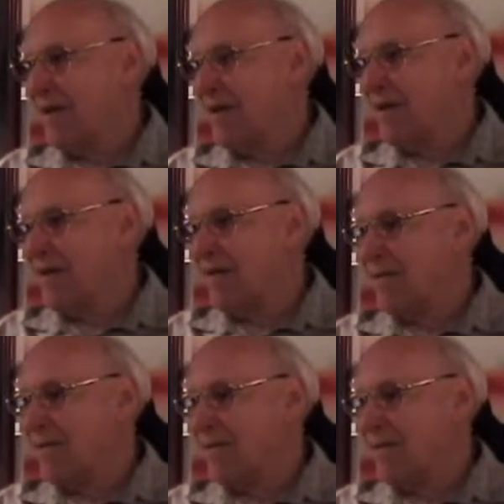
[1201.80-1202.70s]

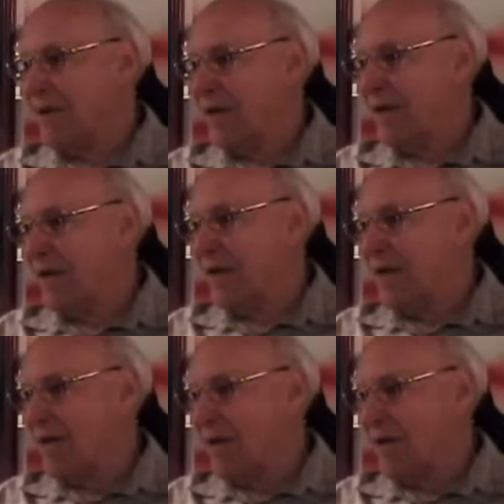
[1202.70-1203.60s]
Yeah.
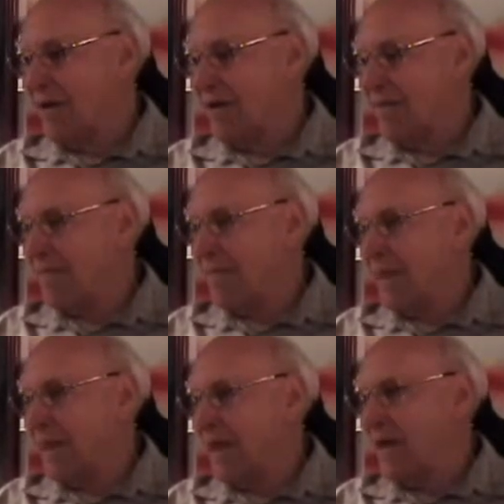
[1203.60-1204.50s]
Did you
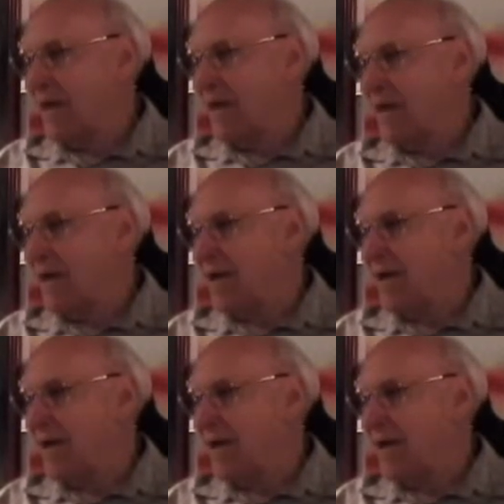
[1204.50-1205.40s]
realize that your ship was
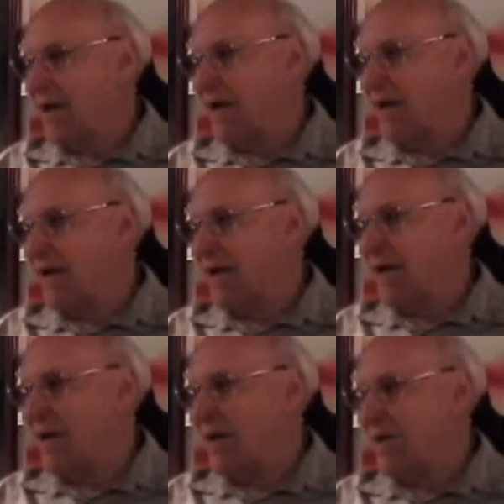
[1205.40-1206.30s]
under fire?
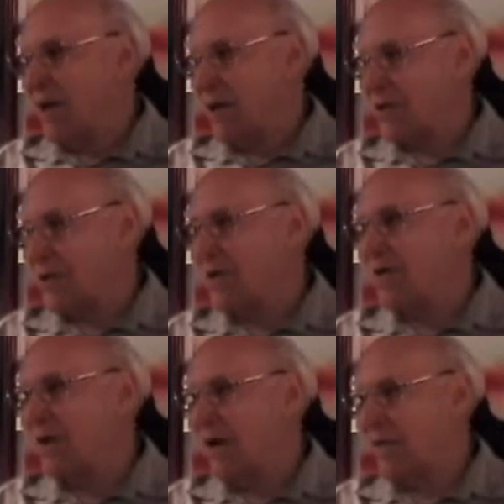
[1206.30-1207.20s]
Oh yes,
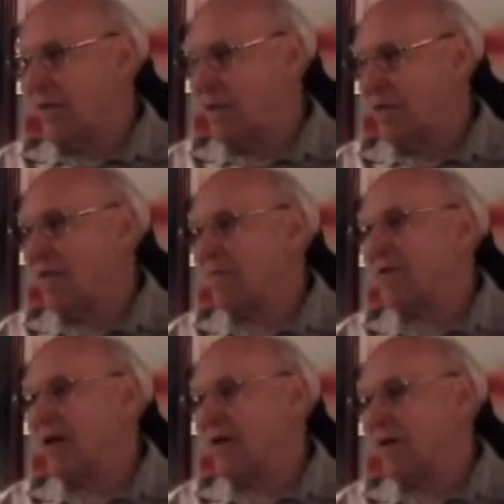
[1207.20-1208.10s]
yeah.
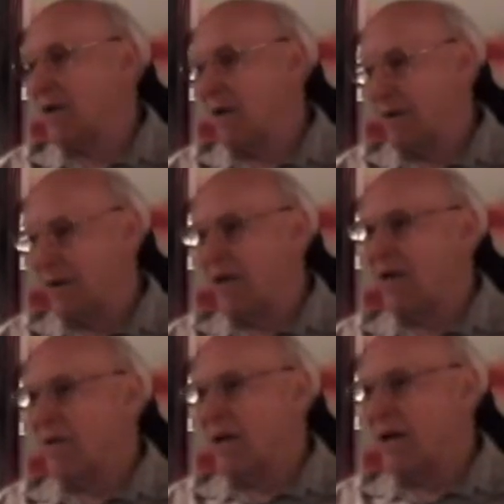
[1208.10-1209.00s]
They
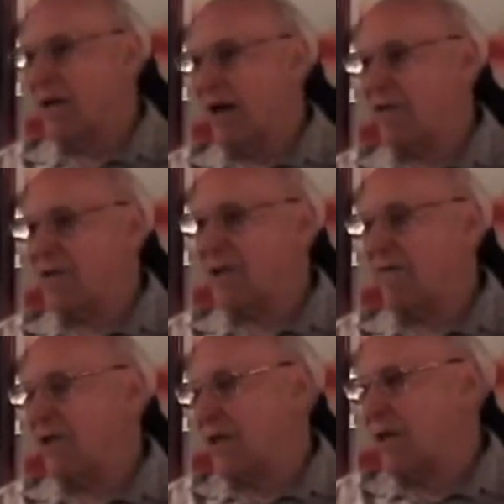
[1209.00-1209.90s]
they announced
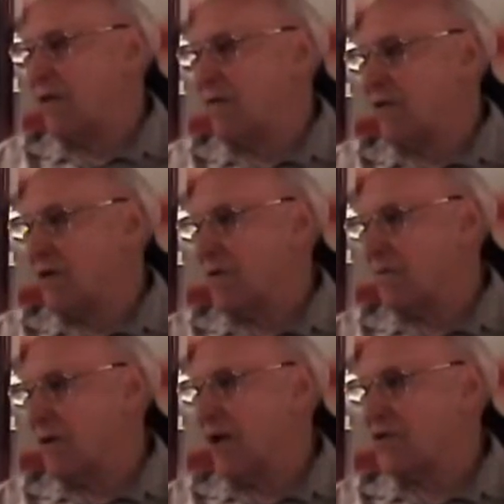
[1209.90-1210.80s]
everything over the
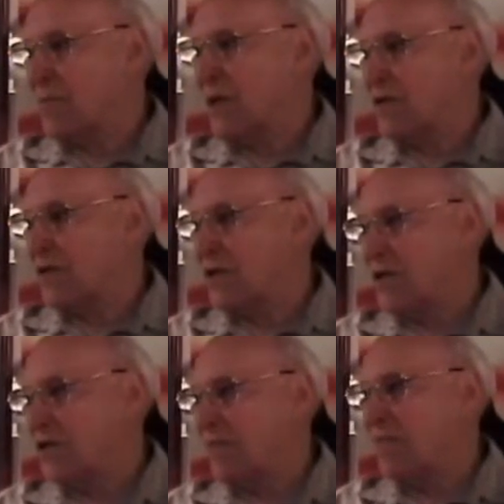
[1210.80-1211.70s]
loudspeaker
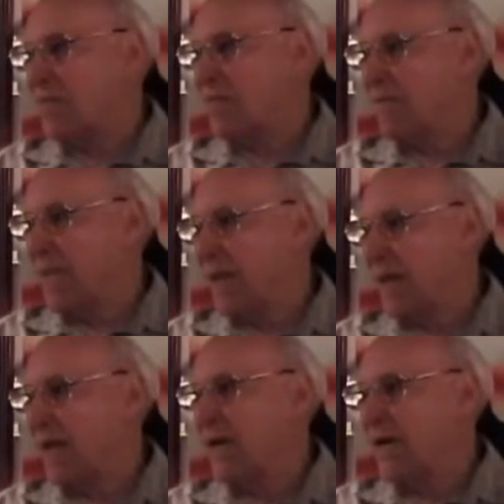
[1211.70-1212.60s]
system,
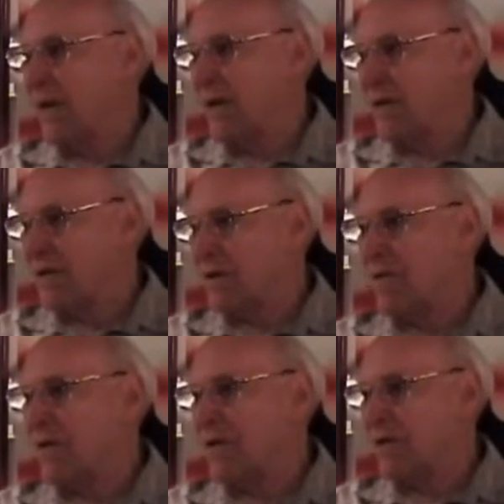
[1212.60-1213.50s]
so
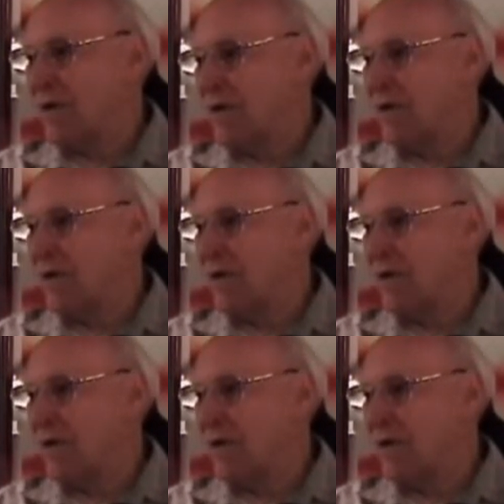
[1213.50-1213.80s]
that uh,